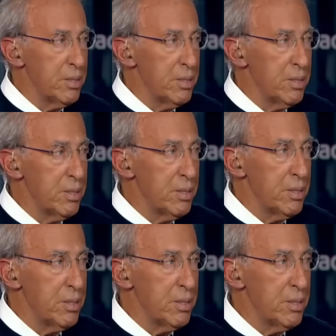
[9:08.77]

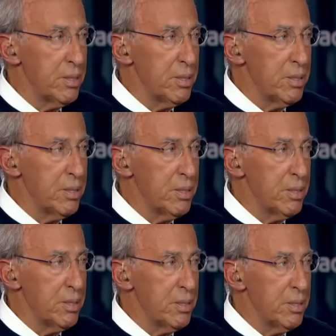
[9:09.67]

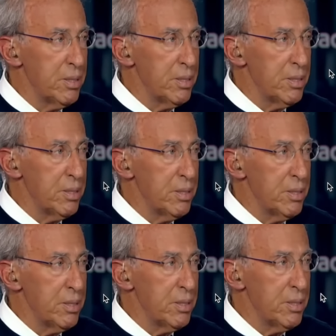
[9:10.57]

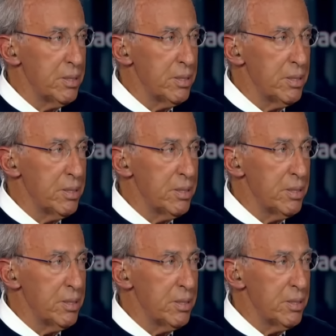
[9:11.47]

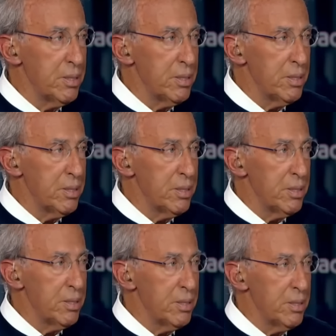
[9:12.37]

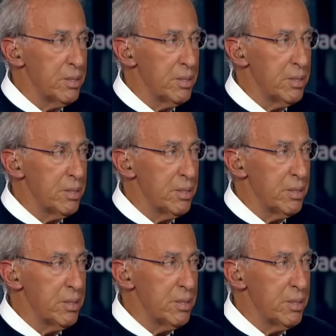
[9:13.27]

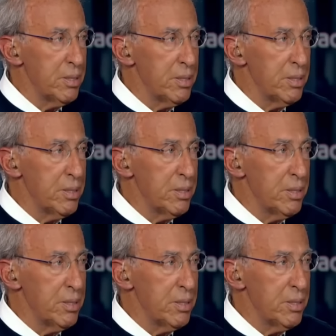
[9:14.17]

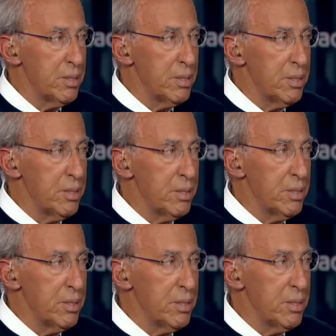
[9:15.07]

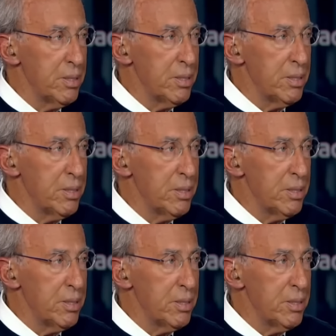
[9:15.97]
The person shown says nothing.